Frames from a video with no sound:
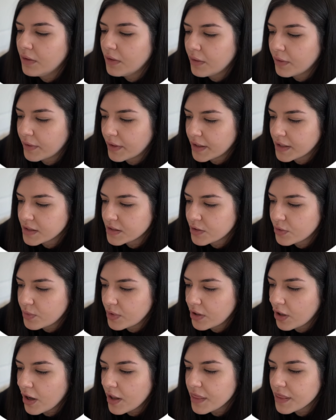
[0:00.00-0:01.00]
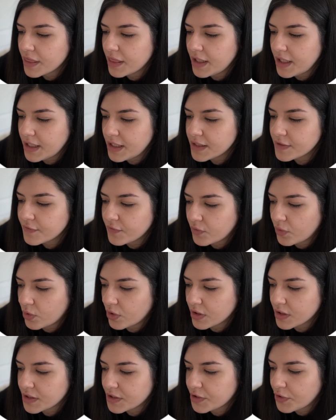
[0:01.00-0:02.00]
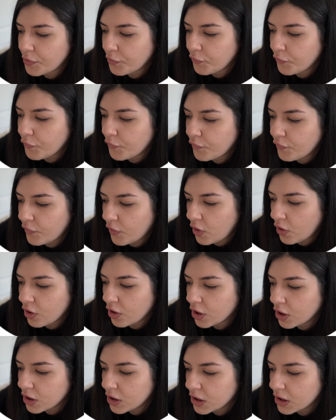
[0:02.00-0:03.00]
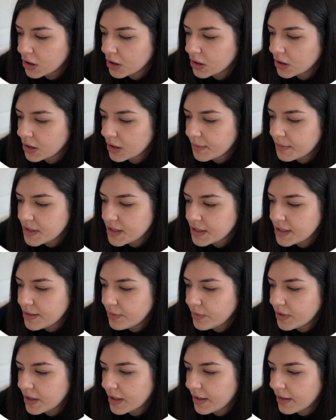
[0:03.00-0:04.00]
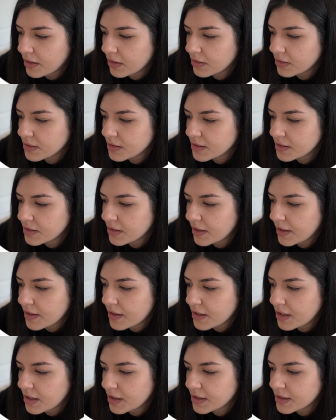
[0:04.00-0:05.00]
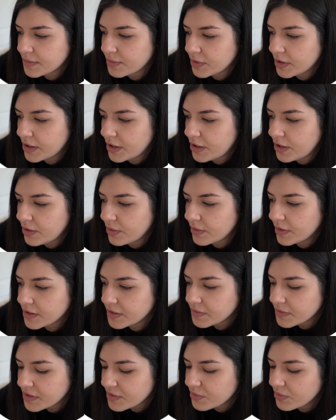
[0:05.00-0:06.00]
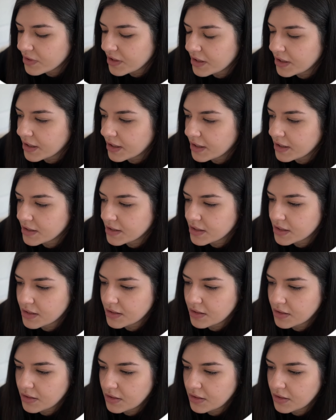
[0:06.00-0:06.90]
Okay, so we got these four so far. Let me see what else I think is pretty cute. This one's really nice.